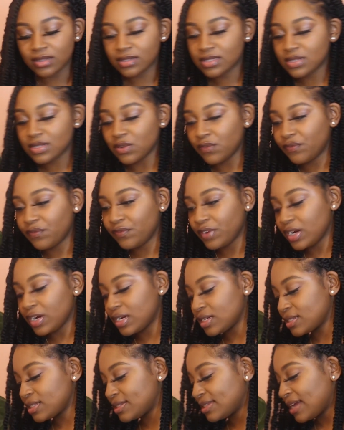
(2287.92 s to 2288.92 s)
So
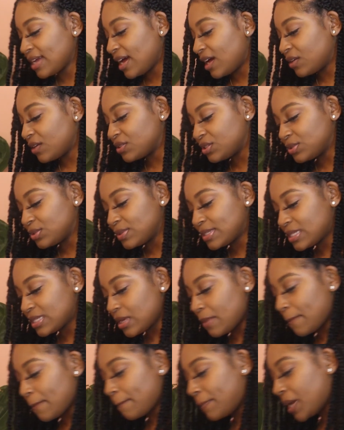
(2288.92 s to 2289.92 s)
first, I'll do
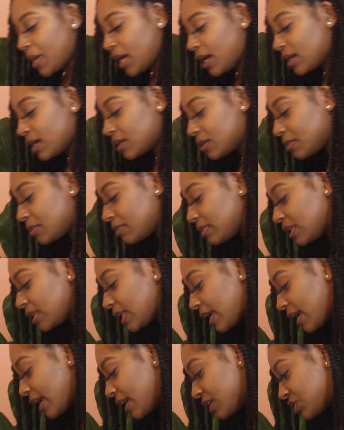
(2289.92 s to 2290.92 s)
some bottom
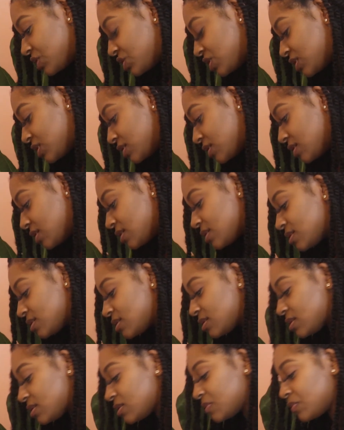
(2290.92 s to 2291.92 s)
lashes.
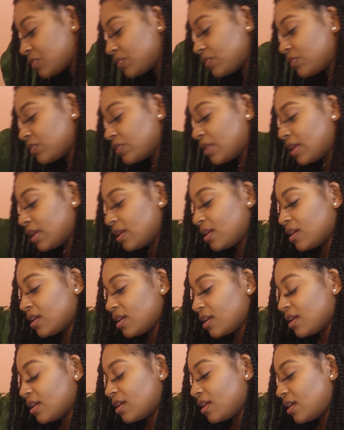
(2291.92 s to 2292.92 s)

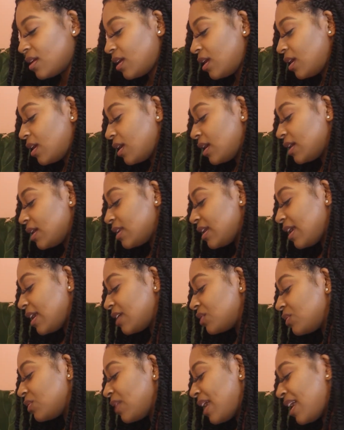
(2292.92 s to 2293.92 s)
And I
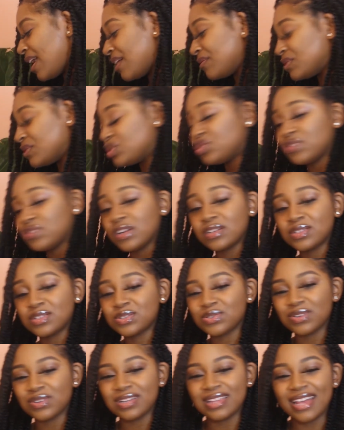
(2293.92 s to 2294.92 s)
don't have a
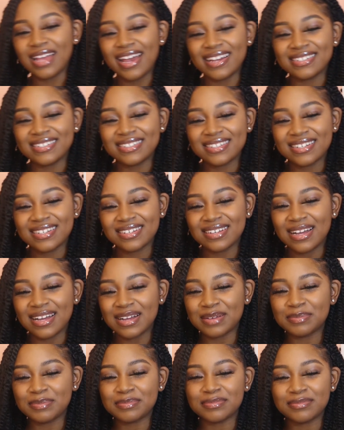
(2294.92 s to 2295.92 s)
Drugstore lash
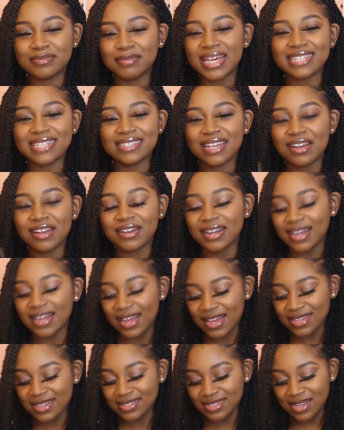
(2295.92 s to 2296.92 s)
mascara,
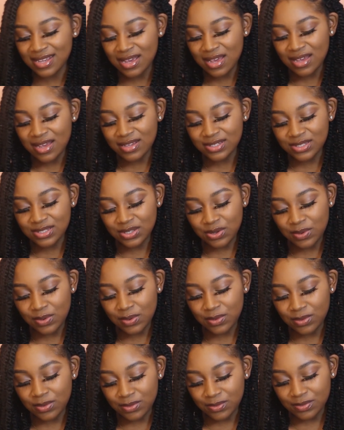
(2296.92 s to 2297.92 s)
guys.
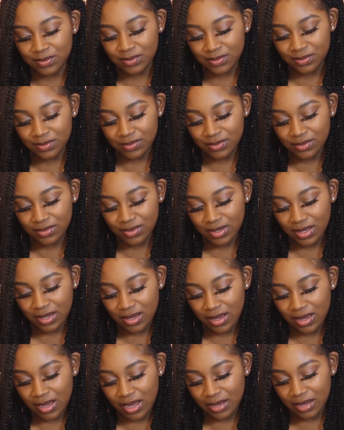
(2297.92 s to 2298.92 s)
So
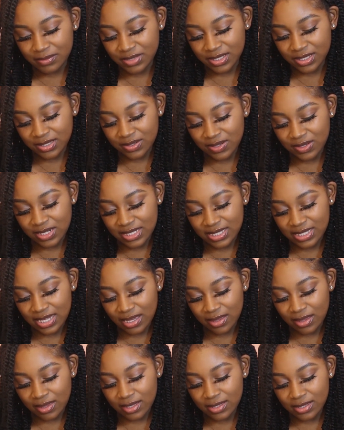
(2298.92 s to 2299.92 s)
I'm just gonna
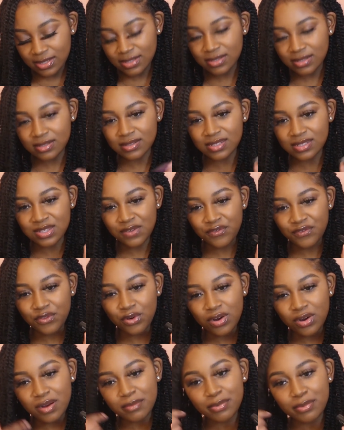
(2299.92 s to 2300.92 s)
take this
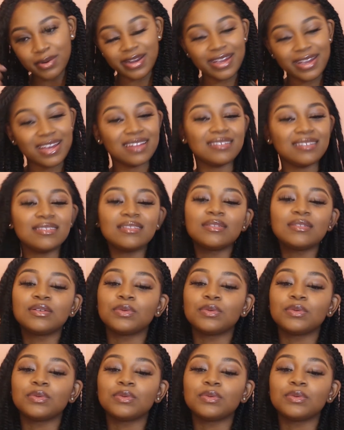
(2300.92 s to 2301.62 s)
Sephora brand.